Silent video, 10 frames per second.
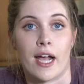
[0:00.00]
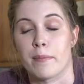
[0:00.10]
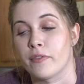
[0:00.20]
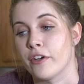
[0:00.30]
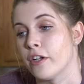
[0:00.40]
I
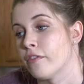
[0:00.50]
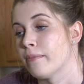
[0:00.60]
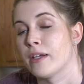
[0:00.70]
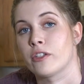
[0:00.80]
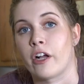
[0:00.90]
prefer it over
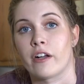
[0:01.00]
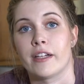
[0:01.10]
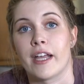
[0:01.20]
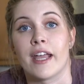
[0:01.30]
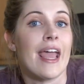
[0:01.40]
milk
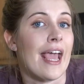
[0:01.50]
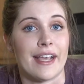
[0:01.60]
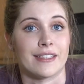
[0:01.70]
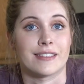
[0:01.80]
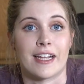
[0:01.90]
chocolate,
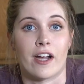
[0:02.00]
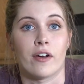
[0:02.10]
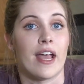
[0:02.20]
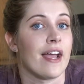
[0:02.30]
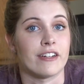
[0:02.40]
hands
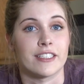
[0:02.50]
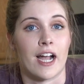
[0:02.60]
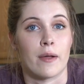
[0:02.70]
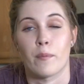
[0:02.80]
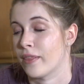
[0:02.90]
down, every
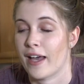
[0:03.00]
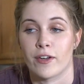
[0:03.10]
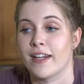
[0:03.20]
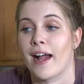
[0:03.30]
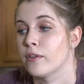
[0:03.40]
time, without
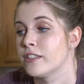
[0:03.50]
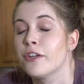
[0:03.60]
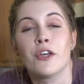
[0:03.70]
a doubt.